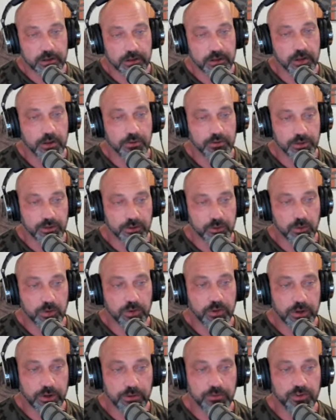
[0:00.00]
I was just
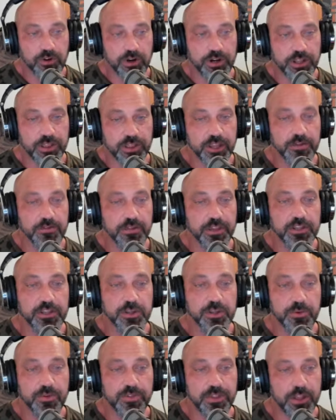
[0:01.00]
wondering. I'm trying to think of like
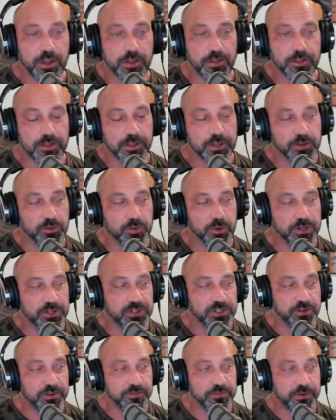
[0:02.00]
some of the other things. What is
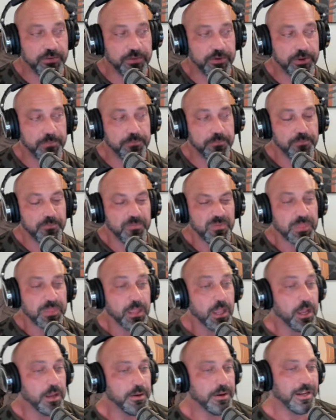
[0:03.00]
some of I'm
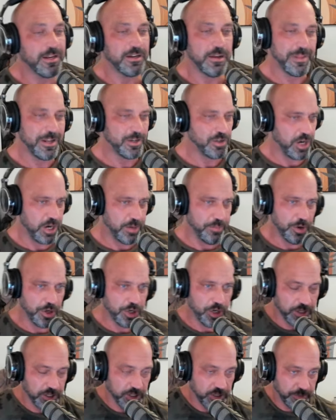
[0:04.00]
not trying to put
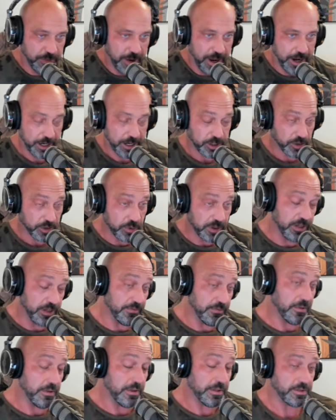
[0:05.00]
you on the spot. I just want to
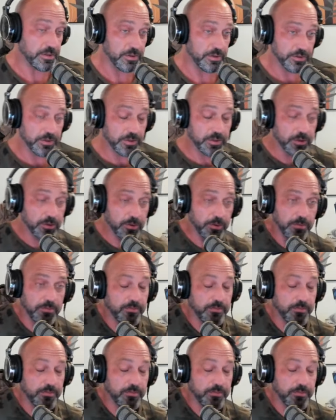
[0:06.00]
give the listeners, you know.